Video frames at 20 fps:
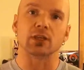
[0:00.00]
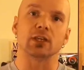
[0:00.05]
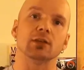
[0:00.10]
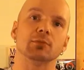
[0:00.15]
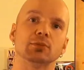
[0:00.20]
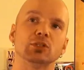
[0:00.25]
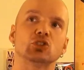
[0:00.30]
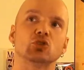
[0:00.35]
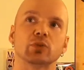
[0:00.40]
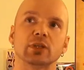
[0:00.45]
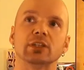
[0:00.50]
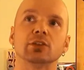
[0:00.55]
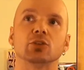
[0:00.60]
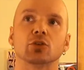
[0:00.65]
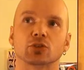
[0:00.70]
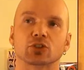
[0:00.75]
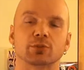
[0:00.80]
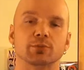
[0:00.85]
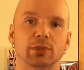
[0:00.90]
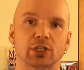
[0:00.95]
in between
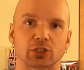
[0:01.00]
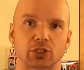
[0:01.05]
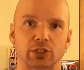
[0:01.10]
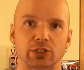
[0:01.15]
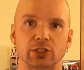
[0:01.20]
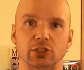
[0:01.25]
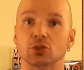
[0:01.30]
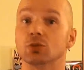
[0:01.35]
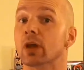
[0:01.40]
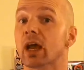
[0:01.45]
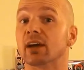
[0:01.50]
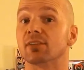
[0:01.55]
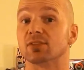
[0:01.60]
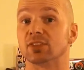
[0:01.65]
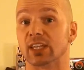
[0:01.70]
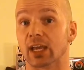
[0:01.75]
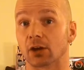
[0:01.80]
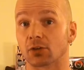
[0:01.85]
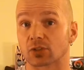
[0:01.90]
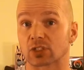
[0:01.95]
those missions you have
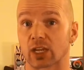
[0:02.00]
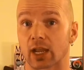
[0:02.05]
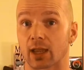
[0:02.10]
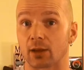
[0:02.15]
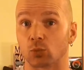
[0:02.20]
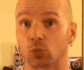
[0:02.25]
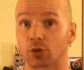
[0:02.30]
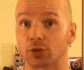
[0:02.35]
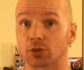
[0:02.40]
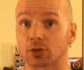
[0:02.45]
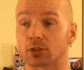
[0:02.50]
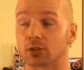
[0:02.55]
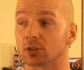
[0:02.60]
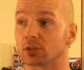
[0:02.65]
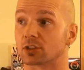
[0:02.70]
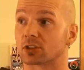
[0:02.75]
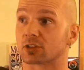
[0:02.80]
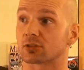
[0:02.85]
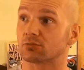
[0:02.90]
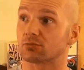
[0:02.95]
downtime where you can